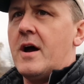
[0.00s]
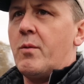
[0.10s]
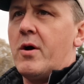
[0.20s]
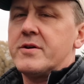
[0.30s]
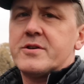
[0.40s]

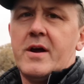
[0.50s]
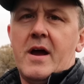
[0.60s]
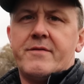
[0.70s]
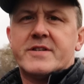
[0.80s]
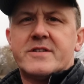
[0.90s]
We also
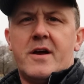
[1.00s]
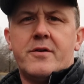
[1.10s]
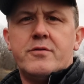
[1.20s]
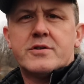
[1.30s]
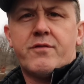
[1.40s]
have a son
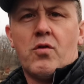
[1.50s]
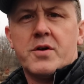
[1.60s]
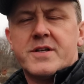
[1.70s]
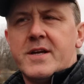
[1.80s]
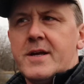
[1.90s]
who's
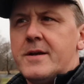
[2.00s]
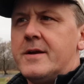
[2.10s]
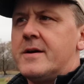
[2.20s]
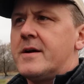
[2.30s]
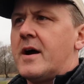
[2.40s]

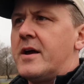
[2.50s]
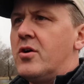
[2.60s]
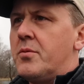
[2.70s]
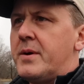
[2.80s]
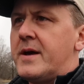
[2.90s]
14.
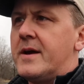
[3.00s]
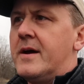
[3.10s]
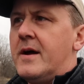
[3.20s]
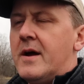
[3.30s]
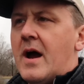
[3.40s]
He'll be
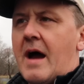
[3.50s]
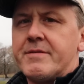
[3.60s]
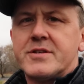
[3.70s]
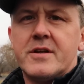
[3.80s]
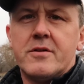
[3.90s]

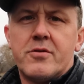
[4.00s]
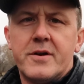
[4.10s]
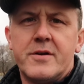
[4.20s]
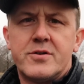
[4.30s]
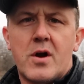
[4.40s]
obviously
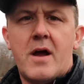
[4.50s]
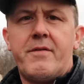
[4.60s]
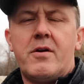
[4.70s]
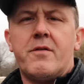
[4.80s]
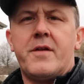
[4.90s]
learning to
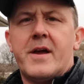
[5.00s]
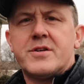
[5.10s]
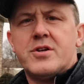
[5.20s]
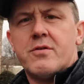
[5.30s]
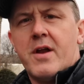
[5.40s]
drive here in the
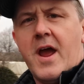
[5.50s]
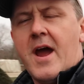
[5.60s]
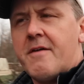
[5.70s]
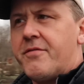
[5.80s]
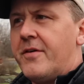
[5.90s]
next year and a
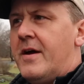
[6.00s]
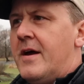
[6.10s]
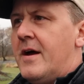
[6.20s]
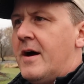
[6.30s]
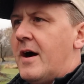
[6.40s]
half.
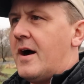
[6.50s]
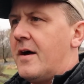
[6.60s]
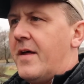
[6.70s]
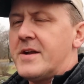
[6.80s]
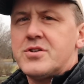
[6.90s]

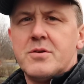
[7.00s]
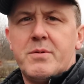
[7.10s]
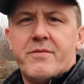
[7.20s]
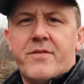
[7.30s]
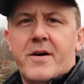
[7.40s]
That should
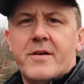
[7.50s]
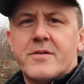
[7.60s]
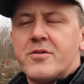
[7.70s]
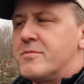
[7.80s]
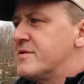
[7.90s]
be fun
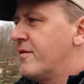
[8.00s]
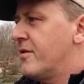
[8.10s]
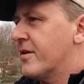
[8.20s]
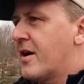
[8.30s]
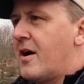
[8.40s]
in terms of
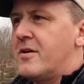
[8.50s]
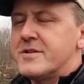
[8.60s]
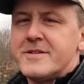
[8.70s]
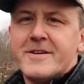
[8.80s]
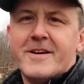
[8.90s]
all the
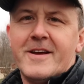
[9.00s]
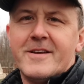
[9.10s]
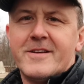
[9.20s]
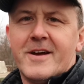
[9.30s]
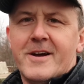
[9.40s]
cars.
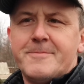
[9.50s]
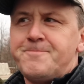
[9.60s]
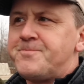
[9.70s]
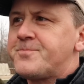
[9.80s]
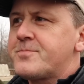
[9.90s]
And
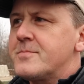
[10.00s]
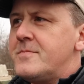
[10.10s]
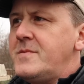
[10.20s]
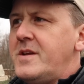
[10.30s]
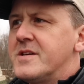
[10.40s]

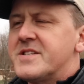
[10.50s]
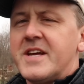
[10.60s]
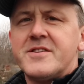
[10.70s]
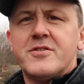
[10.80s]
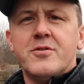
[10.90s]

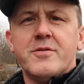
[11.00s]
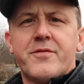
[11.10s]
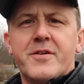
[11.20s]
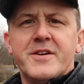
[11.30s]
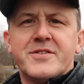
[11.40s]
stay tuned
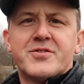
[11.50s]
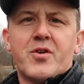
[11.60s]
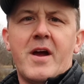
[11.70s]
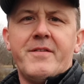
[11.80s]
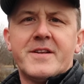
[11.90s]
for his
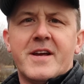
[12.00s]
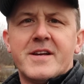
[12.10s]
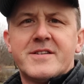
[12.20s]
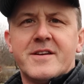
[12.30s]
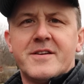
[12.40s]
driving
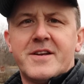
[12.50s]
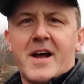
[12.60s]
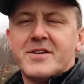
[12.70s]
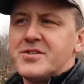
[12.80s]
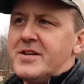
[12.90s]
test in a
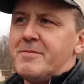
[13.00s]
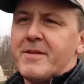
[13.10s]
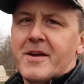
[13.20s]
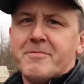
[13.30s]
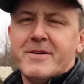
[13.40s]
Dodge
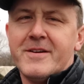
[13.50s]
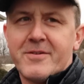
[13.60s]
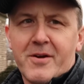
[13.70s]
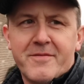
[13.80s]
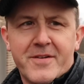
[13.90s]
Demon. That'll be a
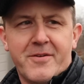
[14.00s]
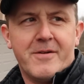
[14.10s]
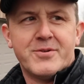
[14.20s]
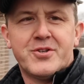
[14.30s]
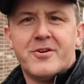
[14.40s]
great video,
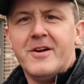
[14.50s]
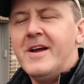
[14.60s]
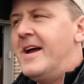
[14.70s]
I'm sure.